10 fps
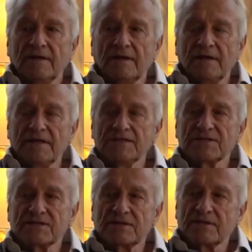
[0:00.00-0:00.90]

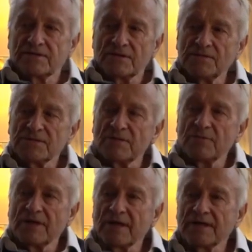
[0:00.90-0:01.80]
is something we
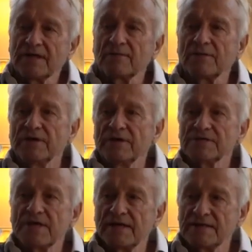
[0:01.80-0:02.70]
can deal with in
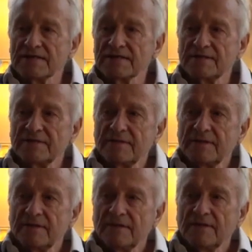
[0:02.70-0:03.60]
science,
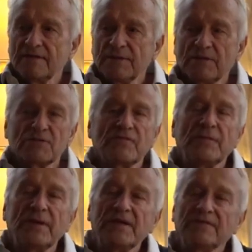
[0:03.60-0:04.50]
because we
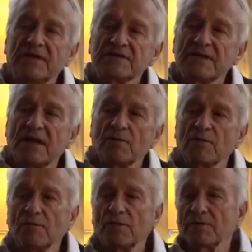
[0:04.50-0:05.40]
believe there is an outer
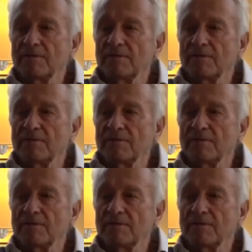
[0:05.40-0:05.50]
world,